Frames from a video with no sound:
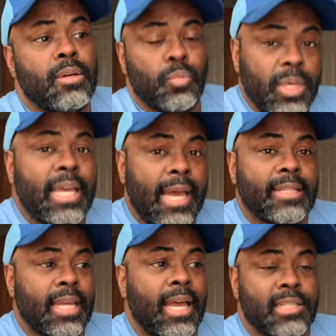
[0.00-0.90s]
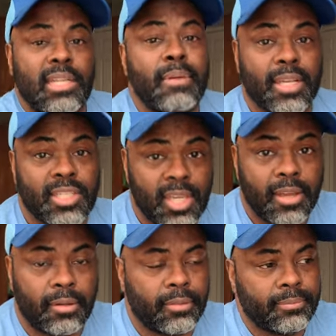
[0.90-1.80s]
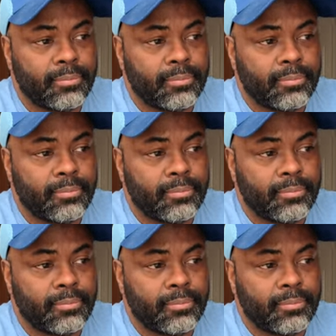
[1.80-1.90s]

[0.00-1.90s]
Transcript: We had to actually make a sale,